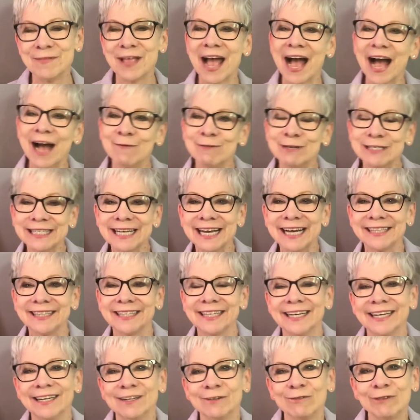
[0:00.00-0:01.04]
I was at
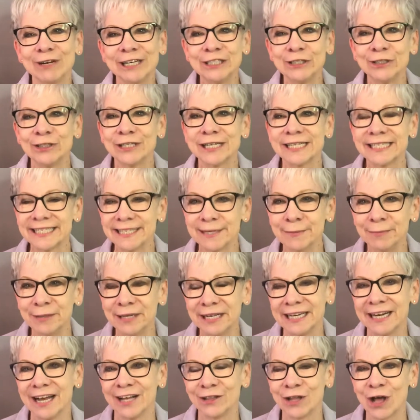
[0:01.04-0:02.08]
the regional assembly
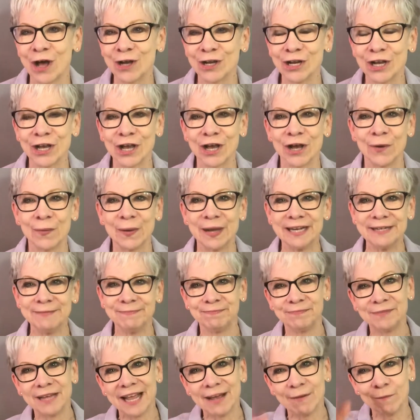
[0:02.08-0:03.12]
not long ago, and
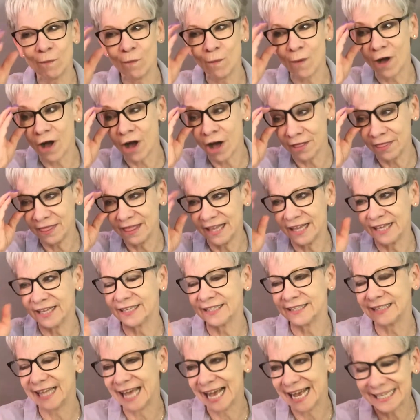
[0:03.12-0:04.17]
on the
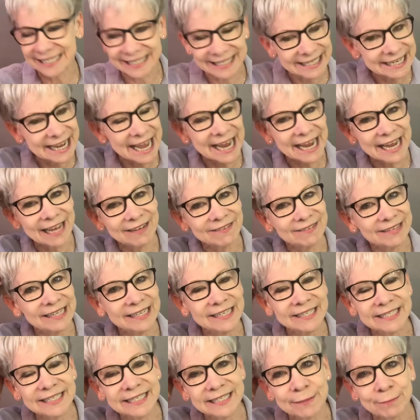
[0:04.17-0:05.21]
last day of the
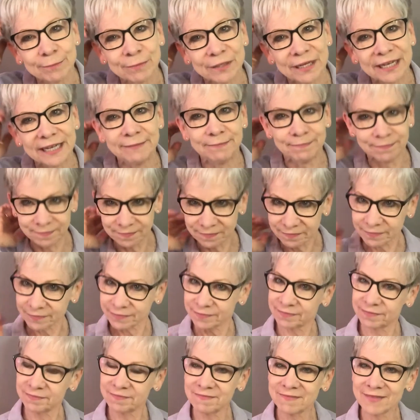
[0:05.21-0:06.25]
assembly,
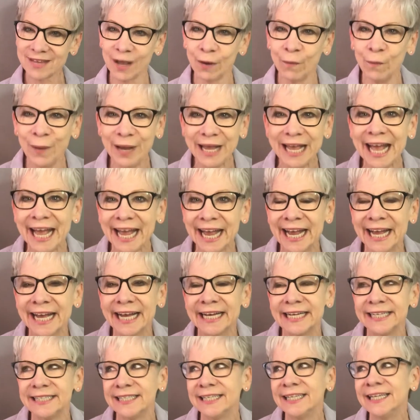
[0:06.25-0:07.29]
we
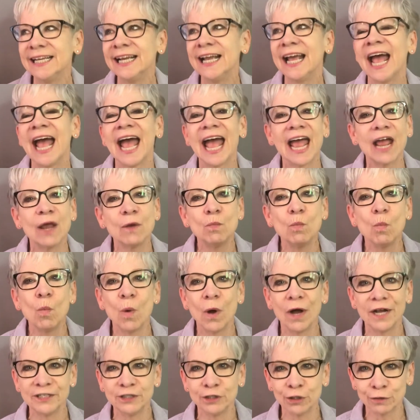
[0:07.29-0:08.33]
had a
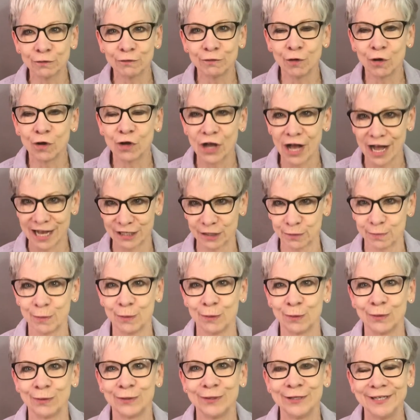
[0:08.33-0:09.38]
wonderful
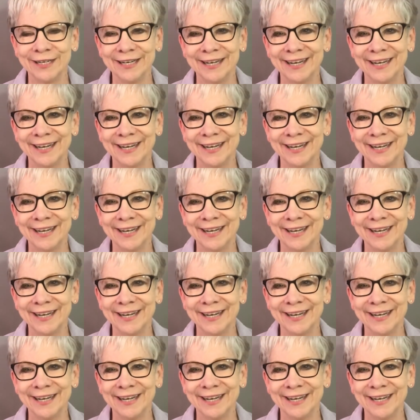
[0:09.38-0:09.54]
gospel